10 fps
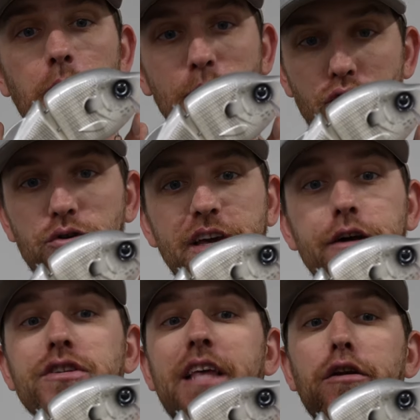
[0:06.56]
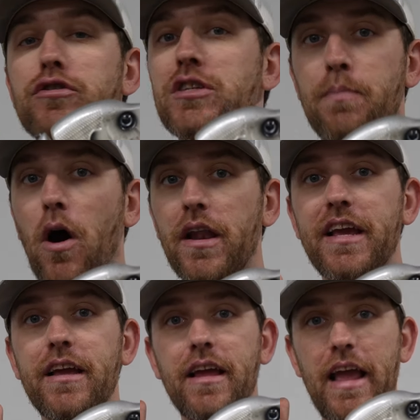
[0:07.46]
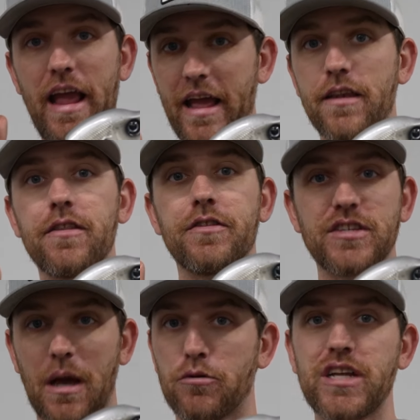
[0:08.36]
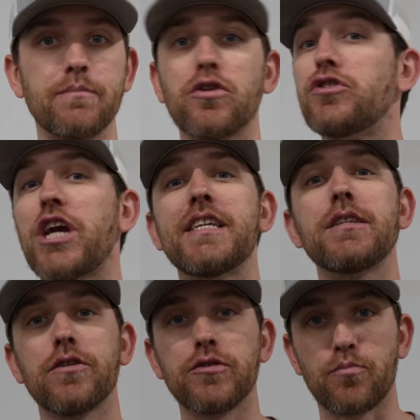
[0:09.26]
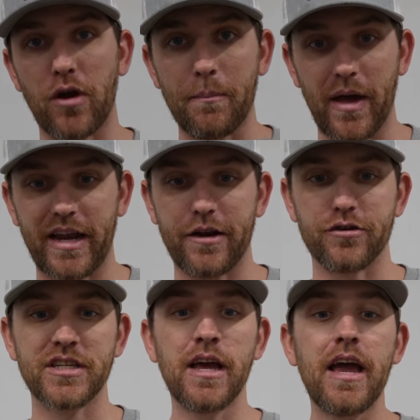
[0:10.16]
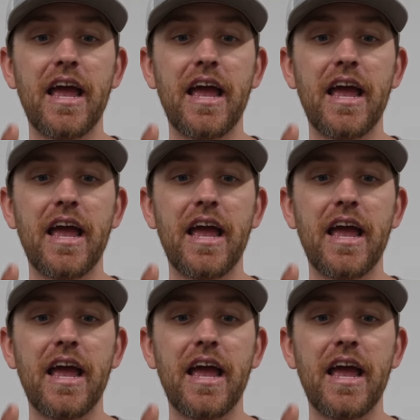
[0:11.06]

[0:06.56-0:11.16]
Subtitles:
bluegills that are spawning in the summertime, so chasing those brim bed eaters.